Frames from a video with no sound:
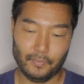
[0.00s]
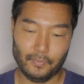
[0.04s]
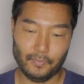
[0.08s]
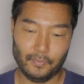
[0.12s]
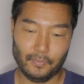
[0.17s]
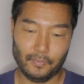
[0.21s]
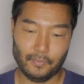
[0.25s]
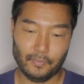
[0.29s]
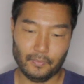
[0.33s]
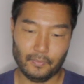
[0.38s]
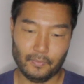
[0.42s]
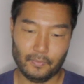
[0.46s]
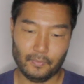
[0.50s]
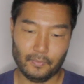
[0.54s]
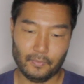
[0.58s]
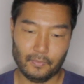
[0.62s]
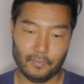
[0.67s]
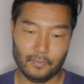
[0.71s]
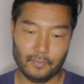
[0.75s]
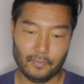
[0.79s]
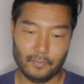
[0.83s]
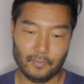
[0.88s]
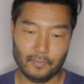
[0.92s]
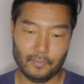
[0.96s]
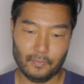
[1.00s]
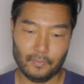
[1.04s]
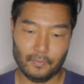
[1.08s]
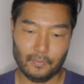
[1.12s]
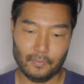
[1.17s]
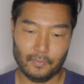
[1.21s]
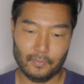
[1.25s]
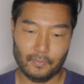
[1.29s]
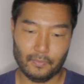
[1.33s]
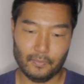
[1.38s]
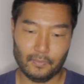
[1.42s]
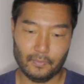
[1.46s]

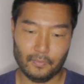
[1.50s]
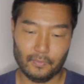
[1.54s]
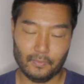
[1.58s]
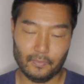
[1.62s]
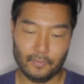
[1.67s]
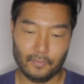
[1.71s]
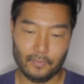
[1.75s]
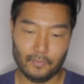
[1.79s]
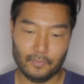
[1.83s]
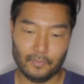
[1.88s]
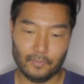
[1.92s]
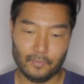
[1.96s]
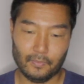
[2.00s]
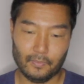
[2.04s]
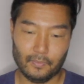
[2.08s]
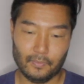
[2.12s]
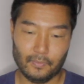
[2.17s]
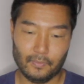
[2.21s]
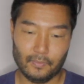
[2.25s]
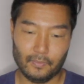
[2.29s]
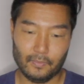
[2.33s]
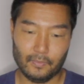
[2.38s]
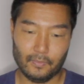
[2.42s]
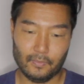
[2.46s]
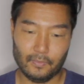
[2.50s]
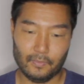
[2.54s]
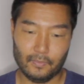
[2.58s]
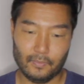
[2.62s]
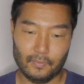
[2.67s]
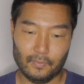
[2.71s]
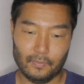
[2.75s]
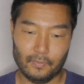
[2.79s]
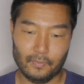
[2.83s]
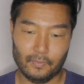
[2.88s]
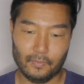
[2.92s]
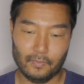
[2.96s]

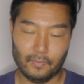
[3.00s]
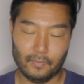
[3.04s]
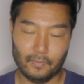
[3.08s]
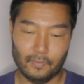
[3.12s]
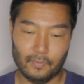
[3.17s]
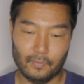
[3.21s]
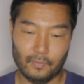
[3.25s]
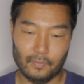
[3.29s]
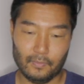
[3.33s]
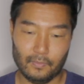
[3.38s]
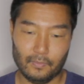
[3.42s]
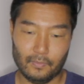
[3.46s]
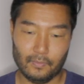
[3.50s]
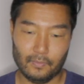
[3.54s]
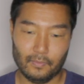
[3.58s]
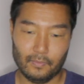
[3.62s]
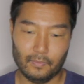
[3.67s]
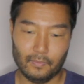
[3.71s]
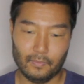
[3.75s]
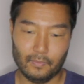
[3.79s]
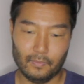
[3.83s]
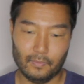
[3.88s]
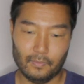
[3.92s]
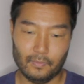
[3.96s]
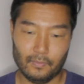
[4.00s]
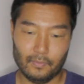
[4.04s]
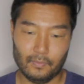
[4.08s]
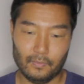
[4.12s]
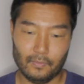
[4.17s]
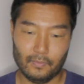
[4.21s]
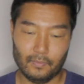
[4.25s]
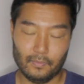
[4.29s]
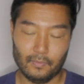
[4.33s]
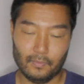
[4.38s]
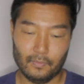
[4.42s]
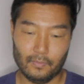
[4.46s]

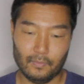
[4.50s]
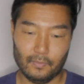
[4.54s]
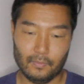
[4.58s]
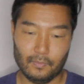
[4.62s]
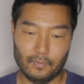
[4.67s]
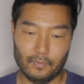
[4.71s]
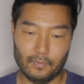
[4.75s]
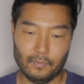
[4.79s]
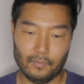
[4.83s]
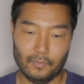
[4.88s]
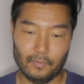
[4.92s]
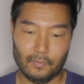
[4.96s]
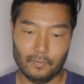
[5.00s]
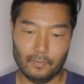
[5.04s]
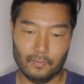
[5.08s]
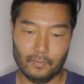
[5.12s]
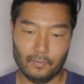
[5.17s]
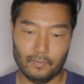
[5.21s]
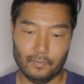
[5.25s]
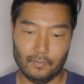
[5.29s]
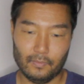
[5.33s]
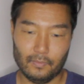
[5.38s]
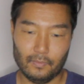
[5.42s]
(silence)